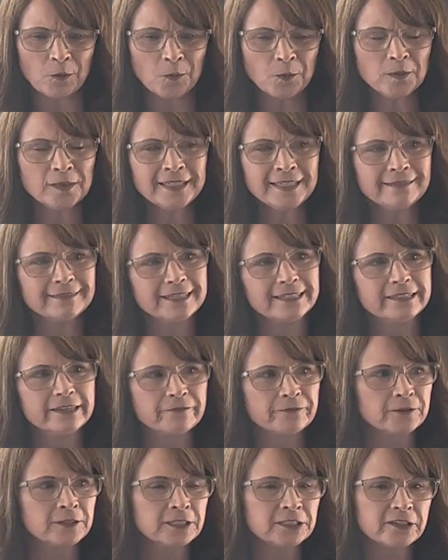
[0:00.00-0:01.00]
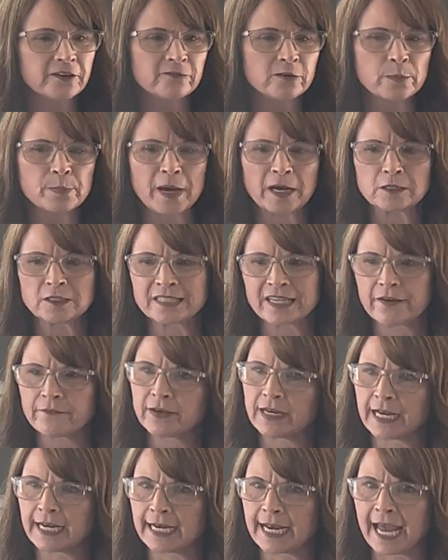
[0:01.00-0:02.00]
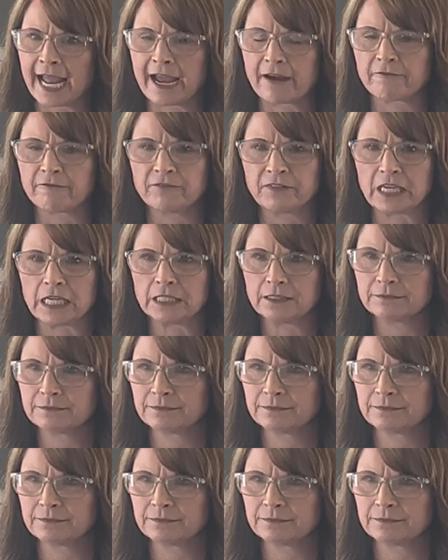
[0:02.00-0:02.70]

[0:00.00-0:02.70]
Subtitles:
only the difference of about 7.5 feet,